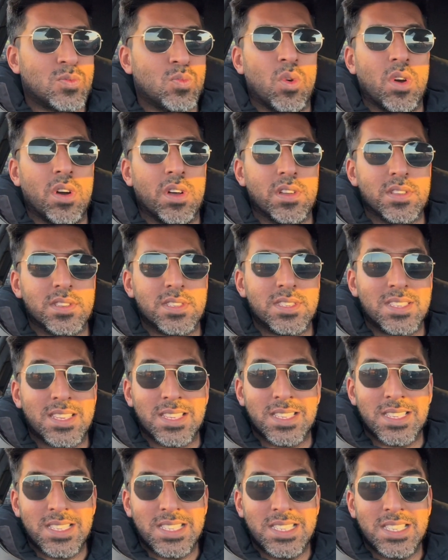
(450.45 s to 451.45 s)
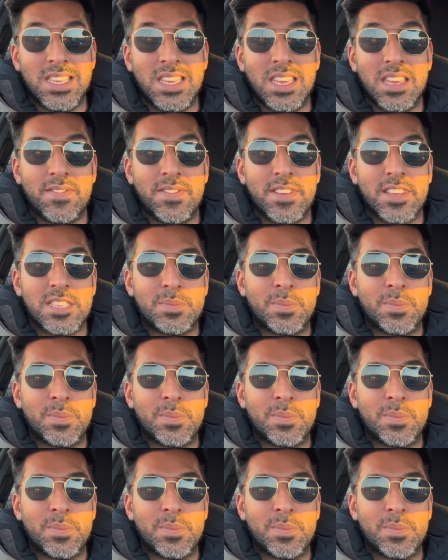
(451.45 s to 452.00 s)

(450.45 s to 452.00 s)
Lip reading: was to see if it's